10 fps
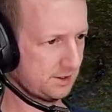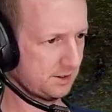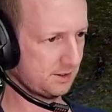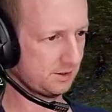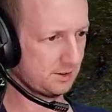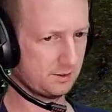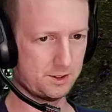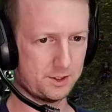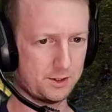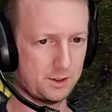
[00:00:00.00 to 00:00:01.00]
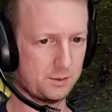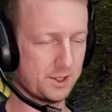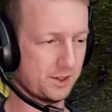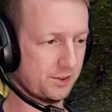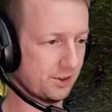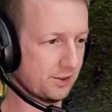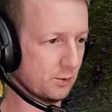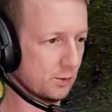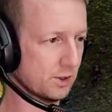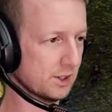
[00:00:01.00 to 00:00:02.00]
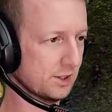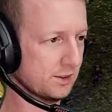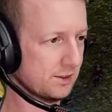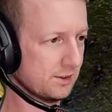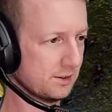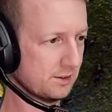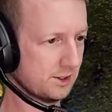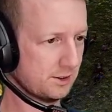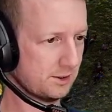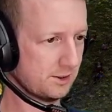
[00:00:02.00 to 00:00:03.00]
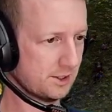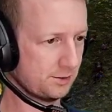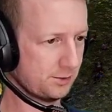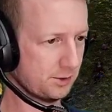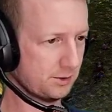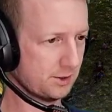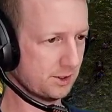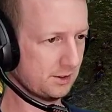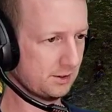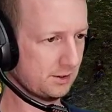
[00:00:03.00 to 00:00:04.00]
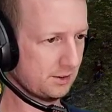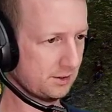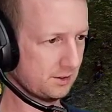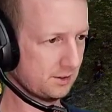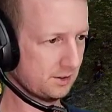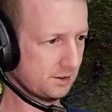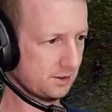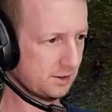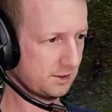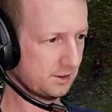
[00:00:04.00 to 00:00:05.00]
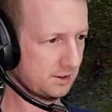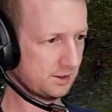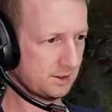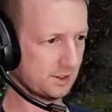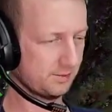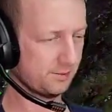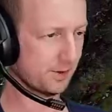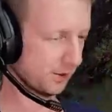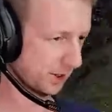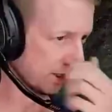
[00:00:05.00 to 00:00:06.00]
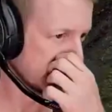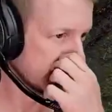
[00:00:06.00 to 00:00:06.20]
Alright, what did I do? Got him down to 61. Terror out a few round. Yep, there we go.